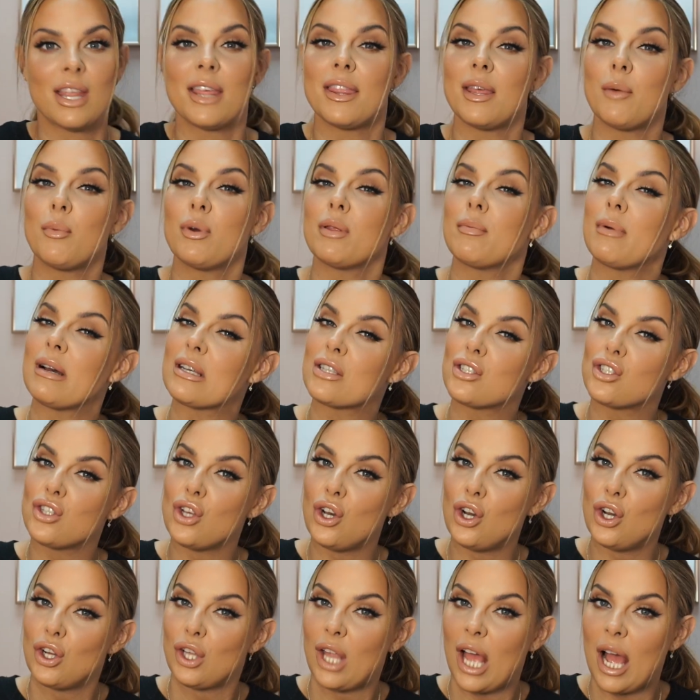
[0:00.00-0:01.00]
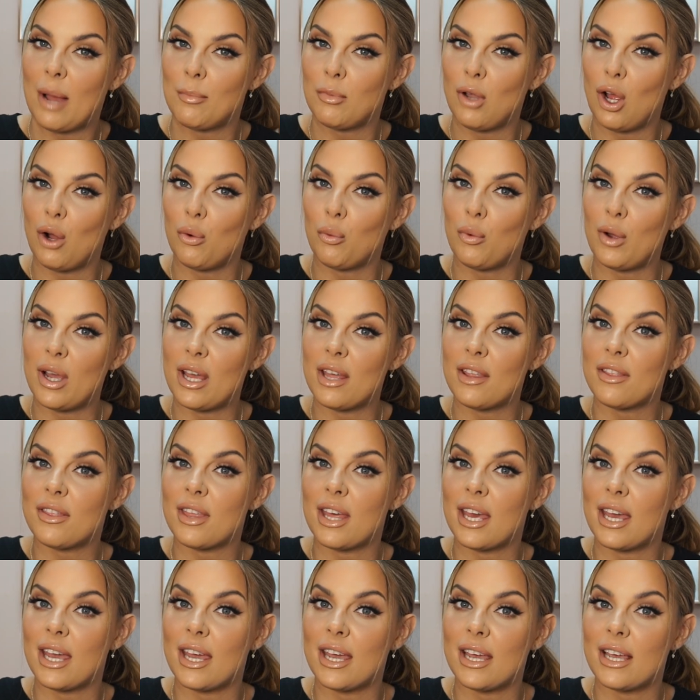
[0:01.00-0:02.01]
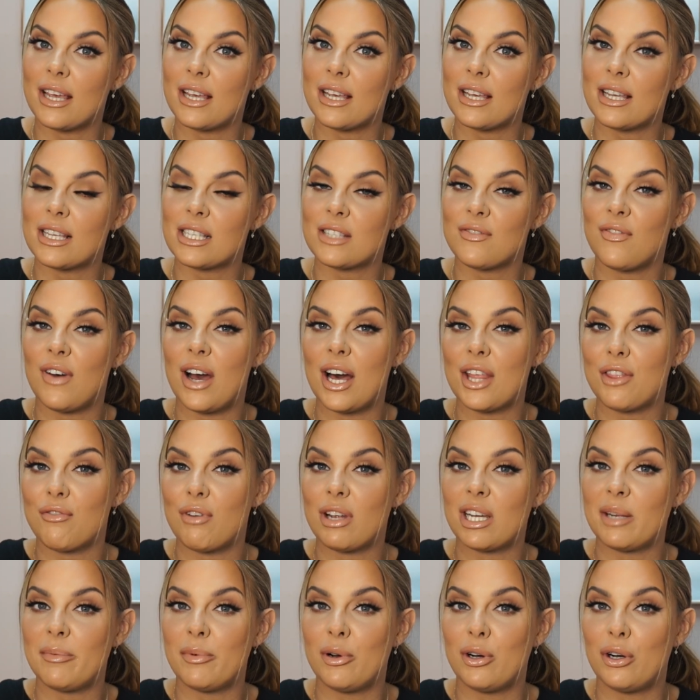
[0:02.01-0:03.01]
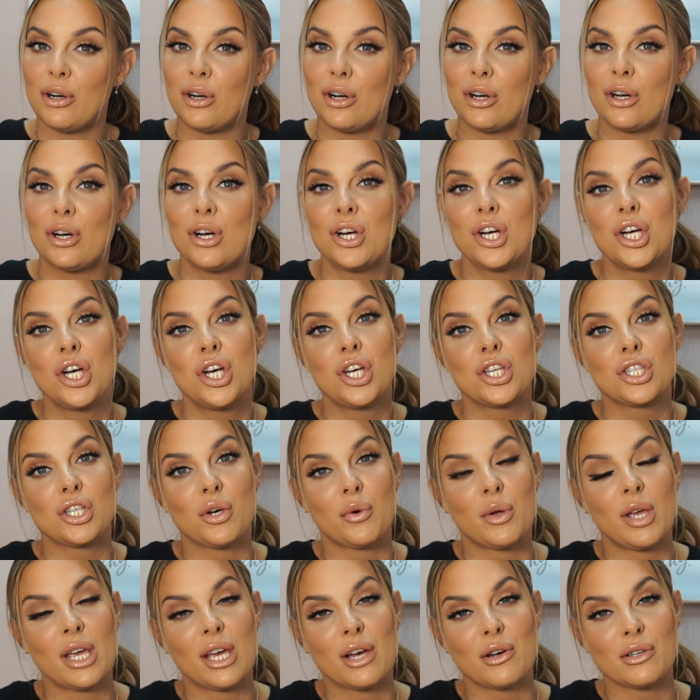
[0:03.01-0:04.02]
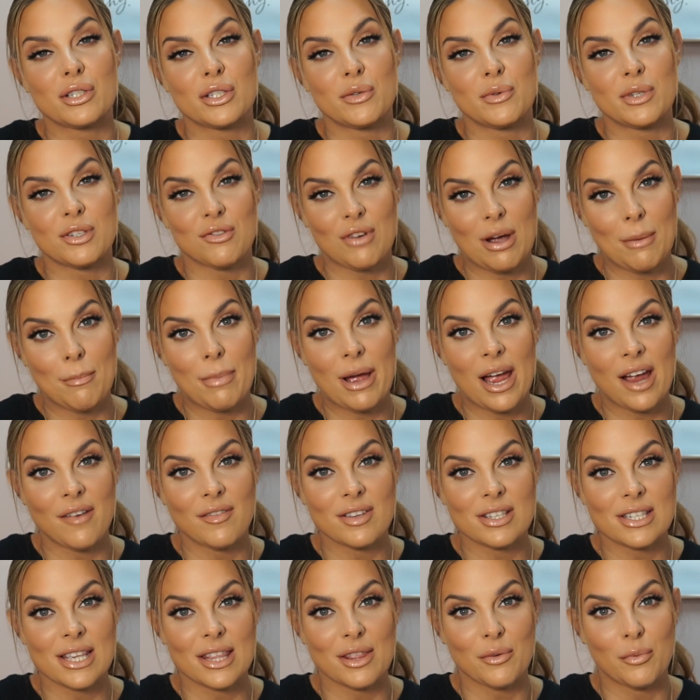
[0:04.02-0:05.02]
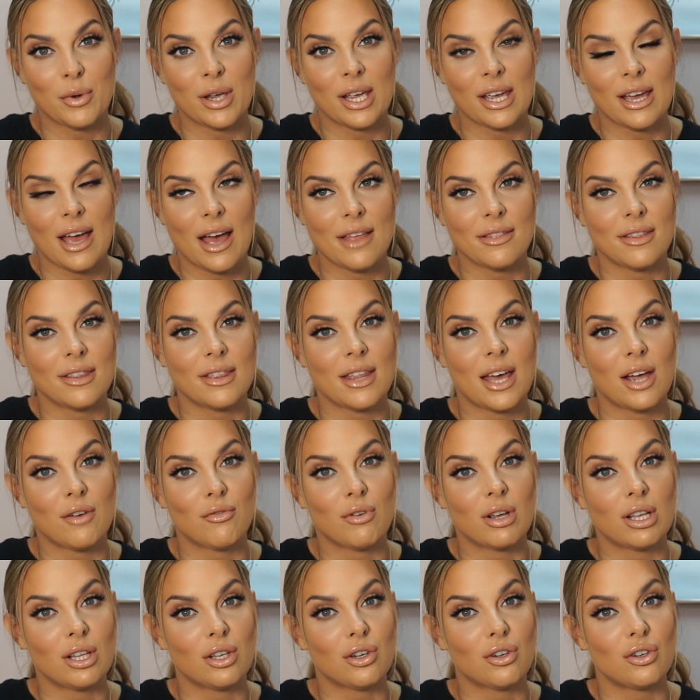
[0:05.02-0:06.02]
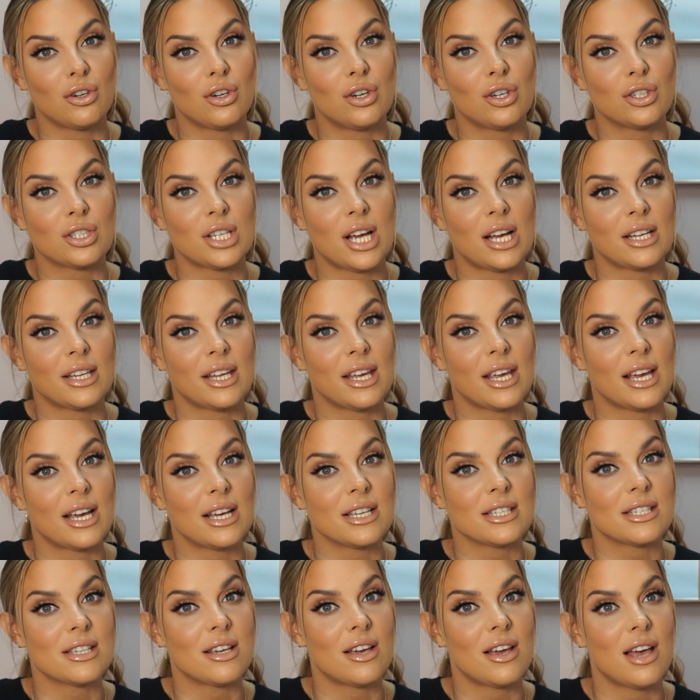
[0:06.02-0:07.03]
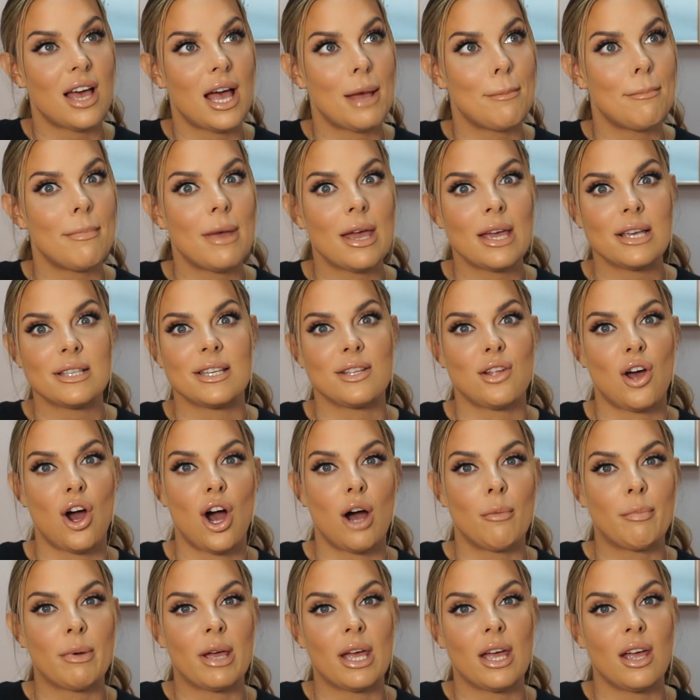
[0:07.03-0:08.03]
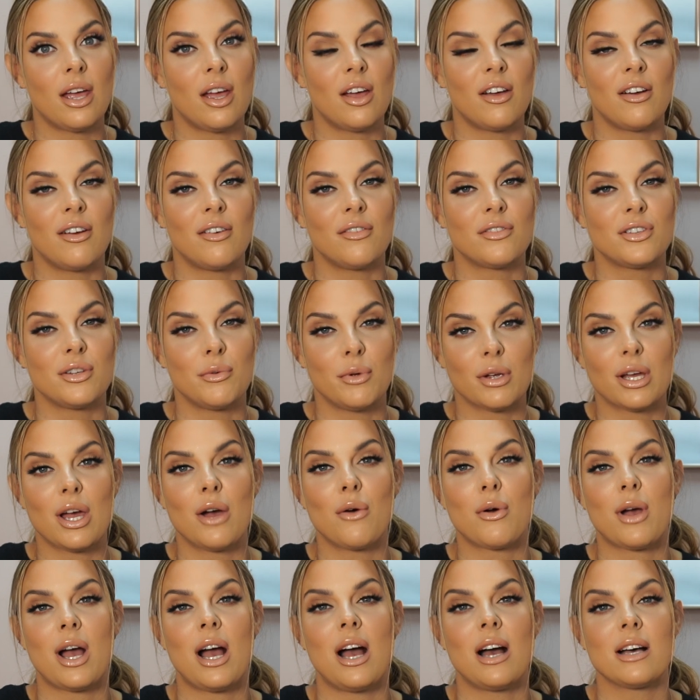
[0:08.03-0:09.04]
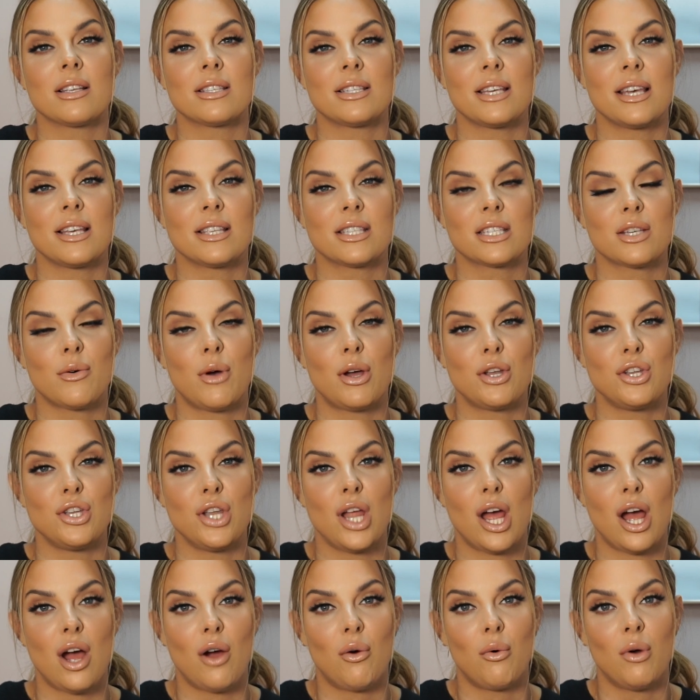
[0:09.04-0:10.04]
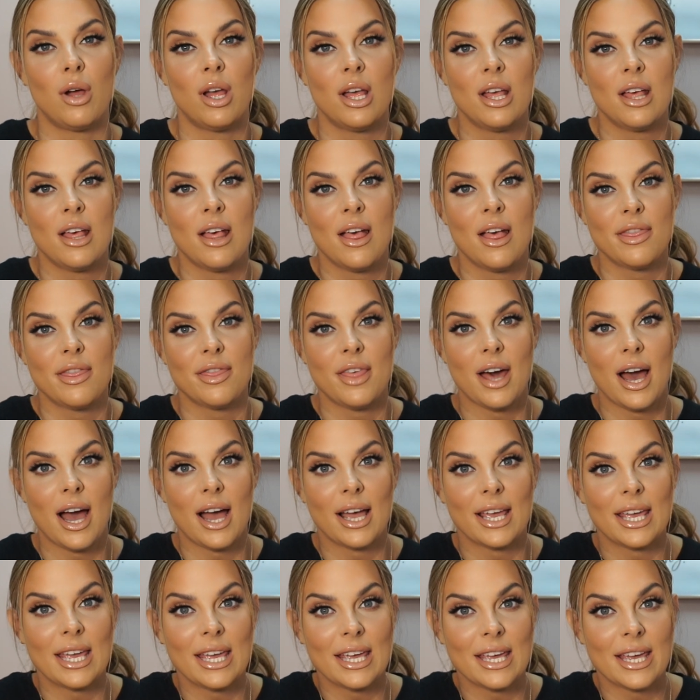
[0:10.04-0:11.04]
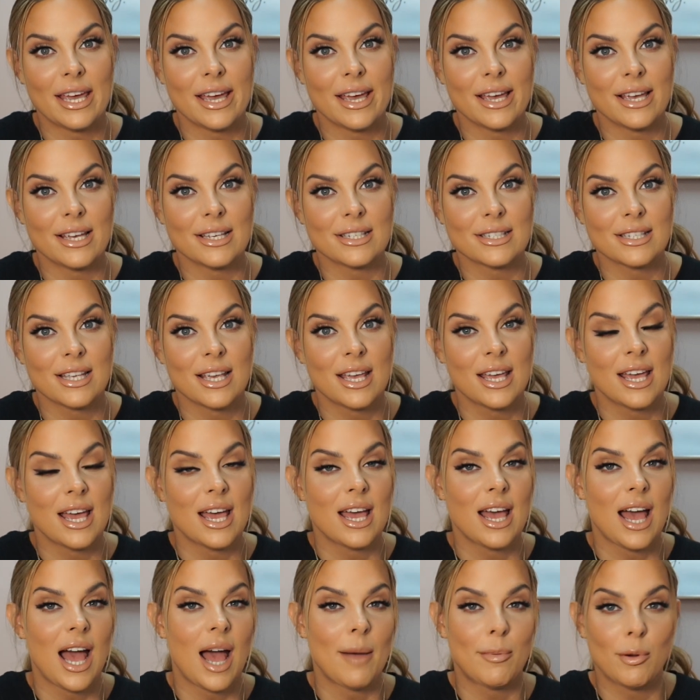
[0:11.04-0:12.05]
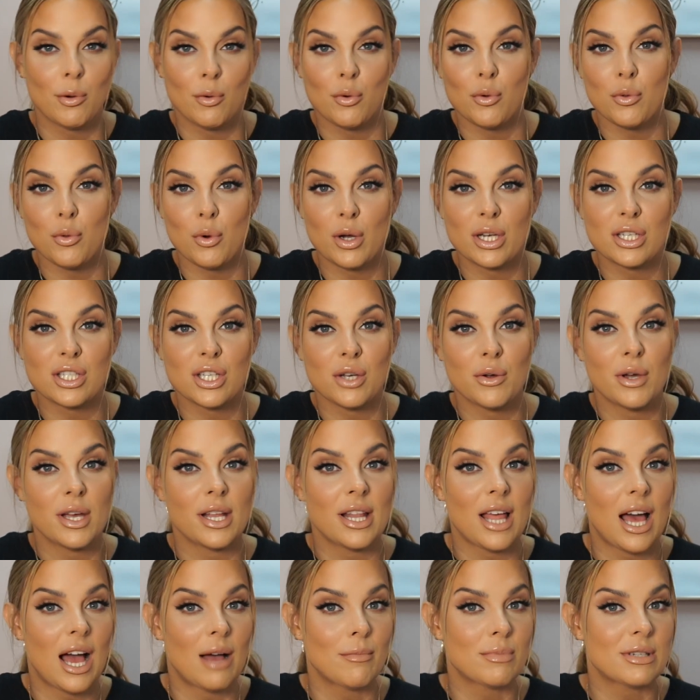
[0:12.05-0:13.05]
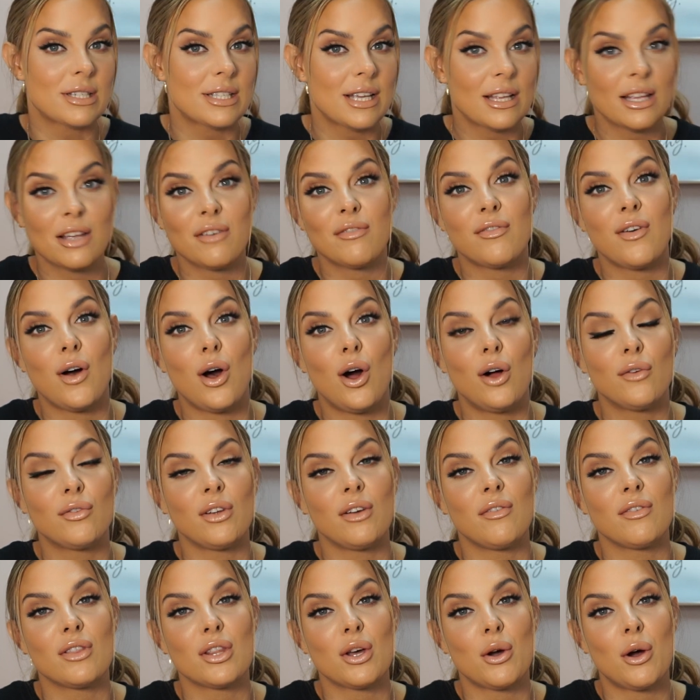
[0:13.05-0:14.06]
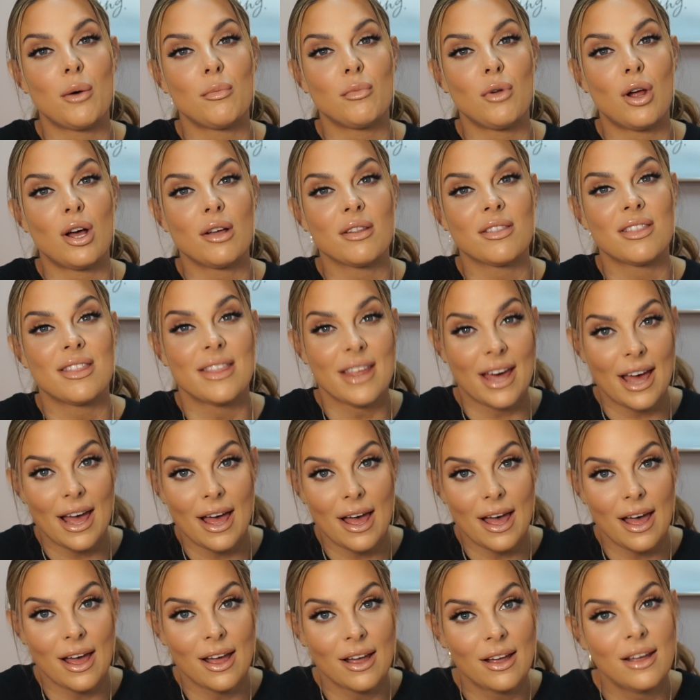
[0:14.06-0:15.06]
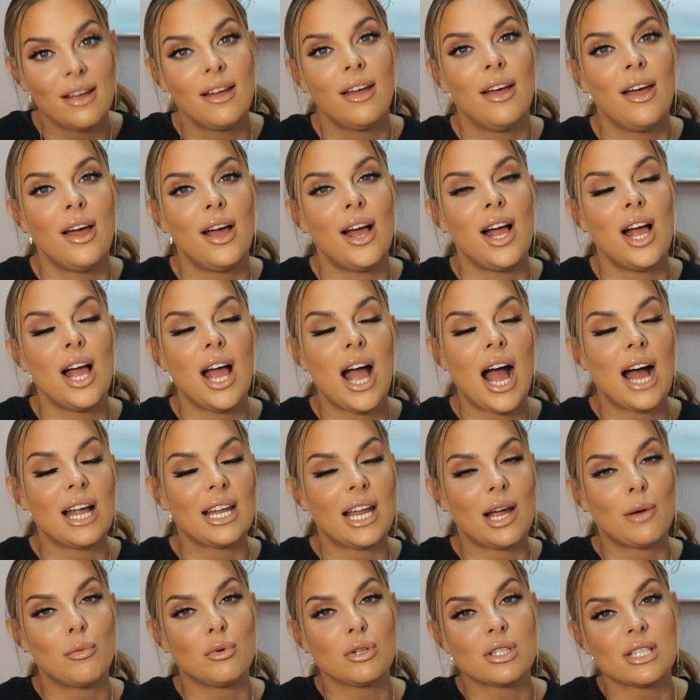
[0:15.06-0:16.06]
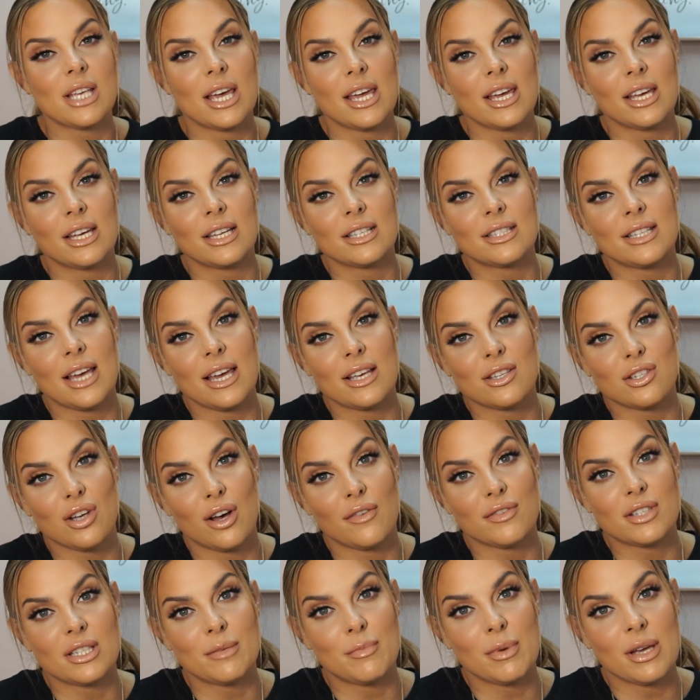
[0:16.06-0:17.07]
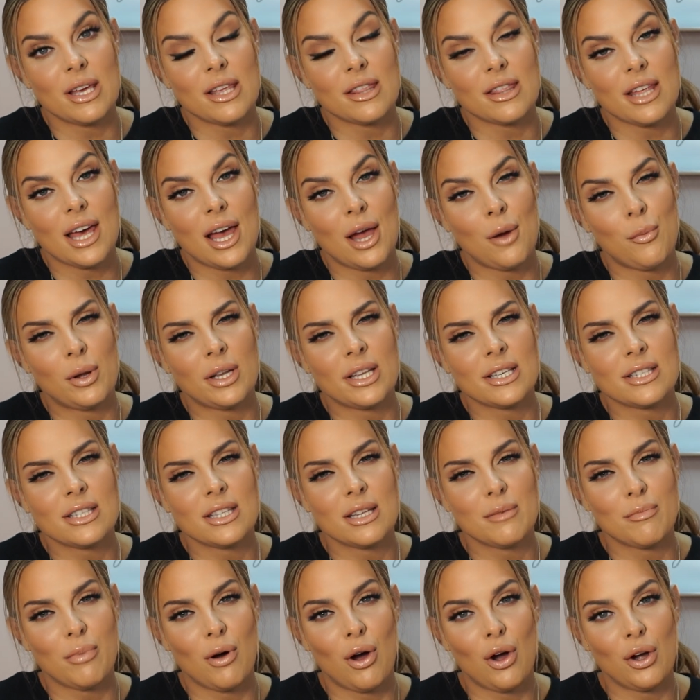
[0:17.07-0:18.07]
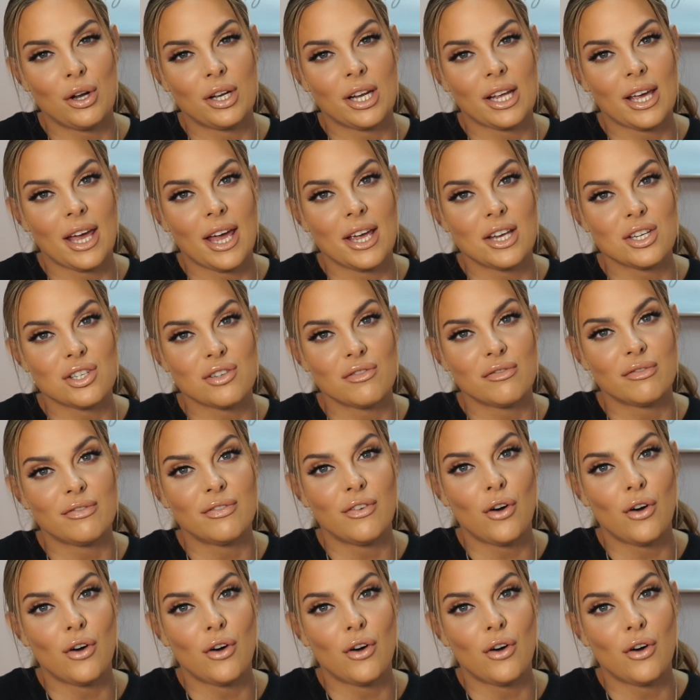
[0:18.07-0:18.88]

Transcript: And then with my son, I'm not with his father anymore, so he goes to his grandparents at the weekend, and they're really good, and he has an amazing hobby of doing go-karting, so I know that he is happy with what he's doing. I'm still involved even though I'm not there, and I will take days off to be there when it's an important occasion